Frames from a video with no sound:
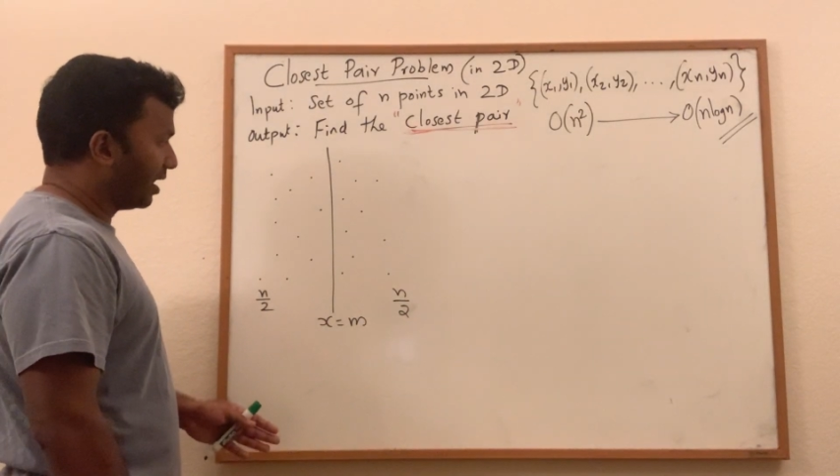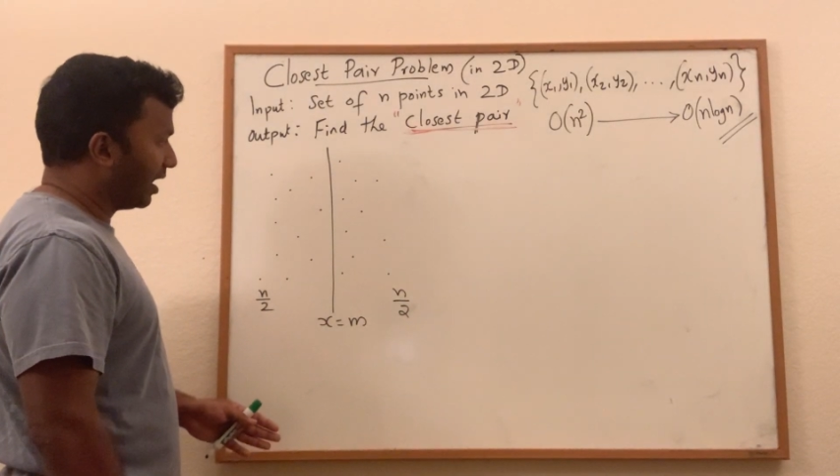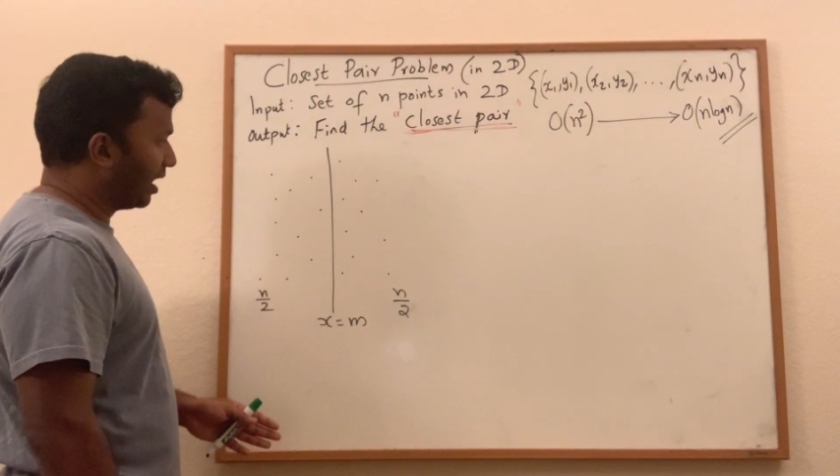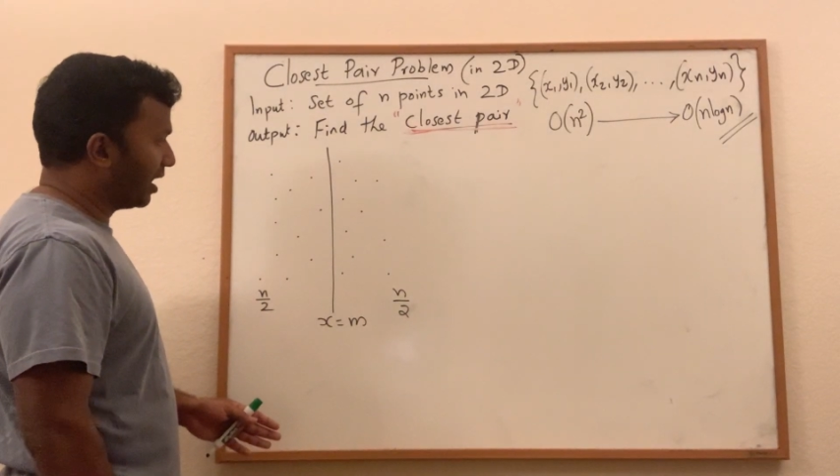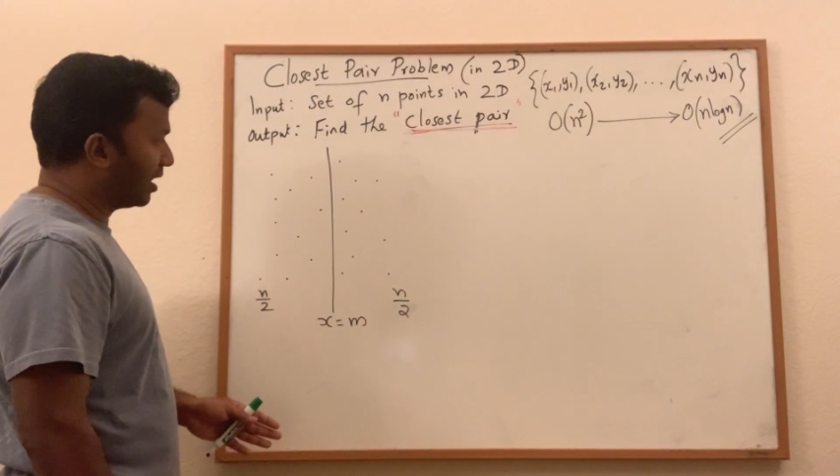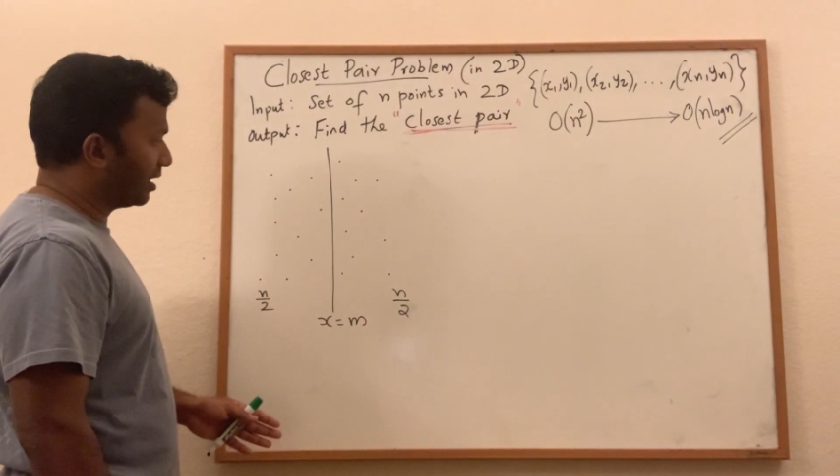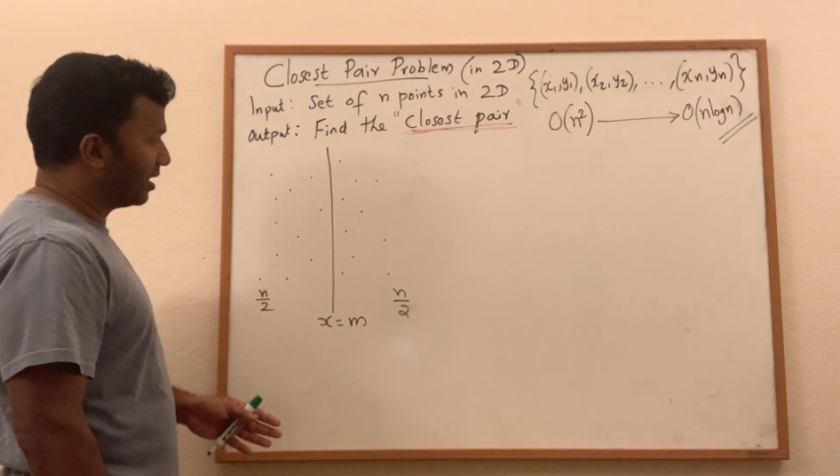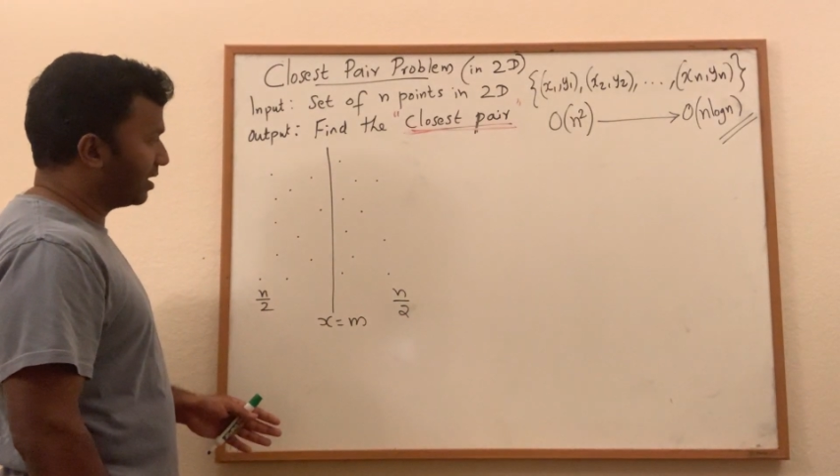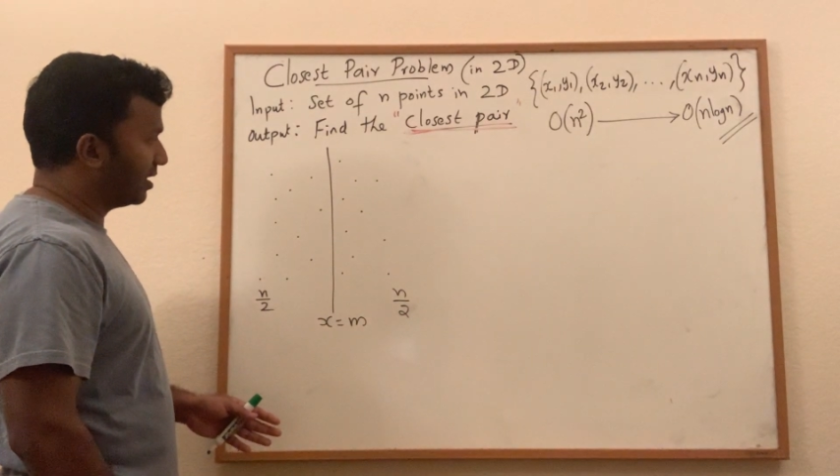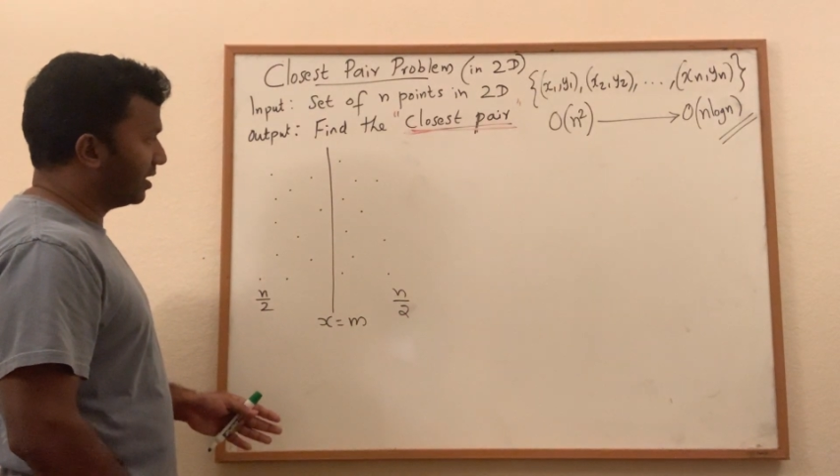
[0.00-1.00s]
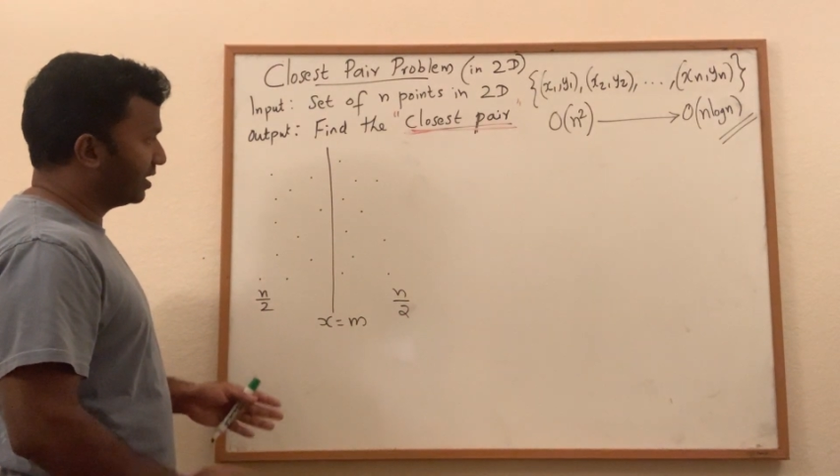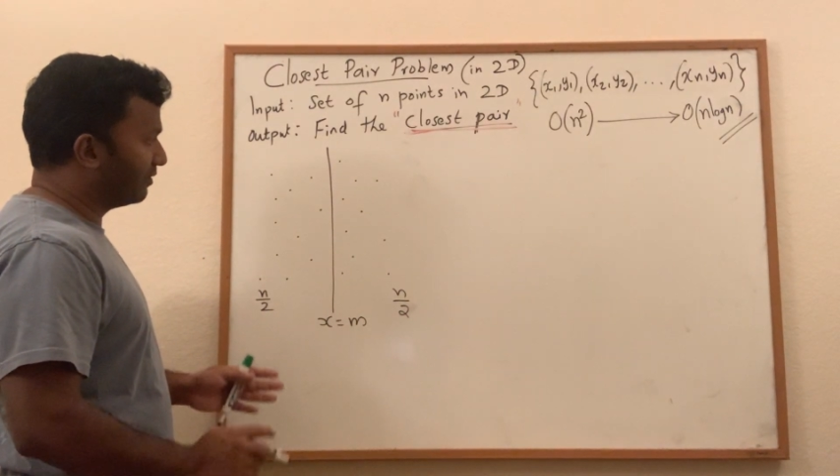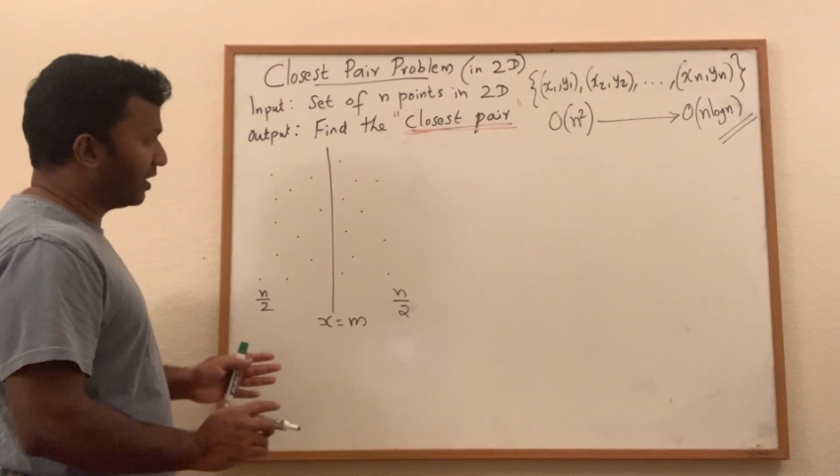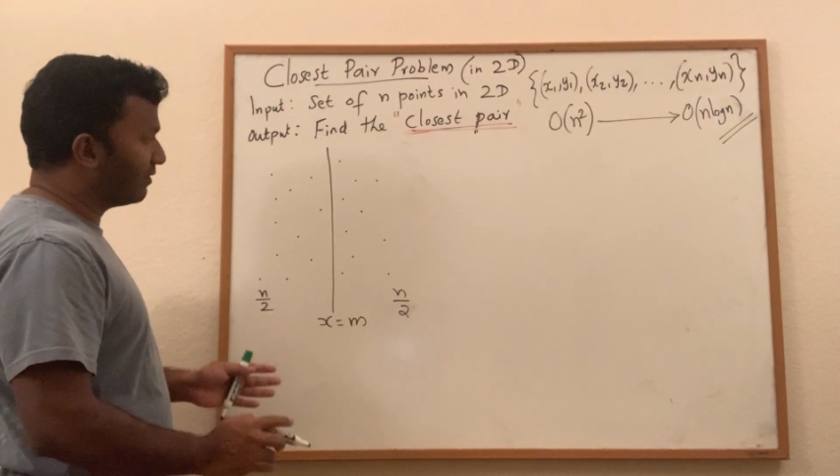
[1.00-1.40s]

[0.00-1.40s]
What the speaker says: And the way